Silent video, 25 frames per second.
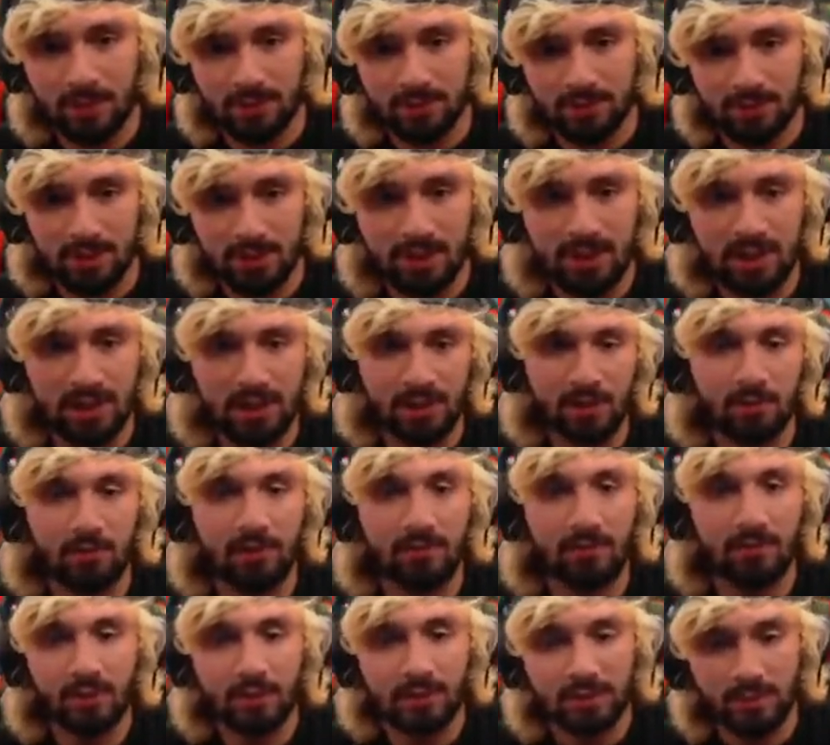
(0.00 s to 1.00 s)
So you get in the
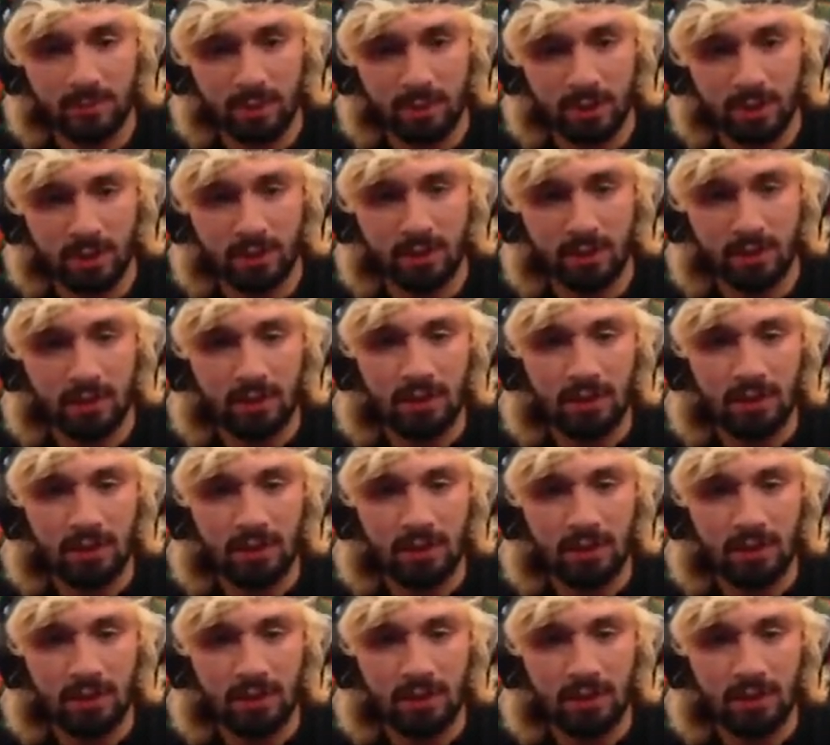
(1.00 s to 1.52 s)
reverse spot.